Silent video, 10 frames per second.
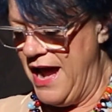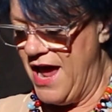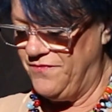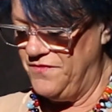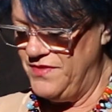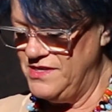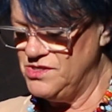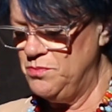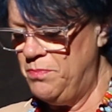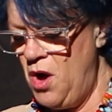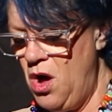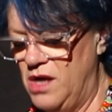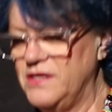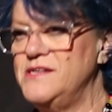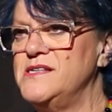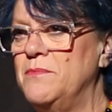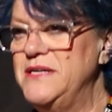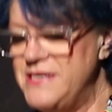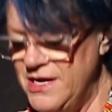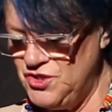Half of these are bald, some
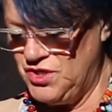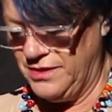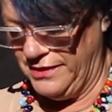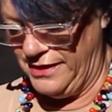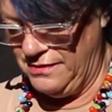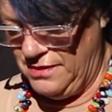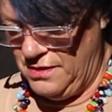intentionally.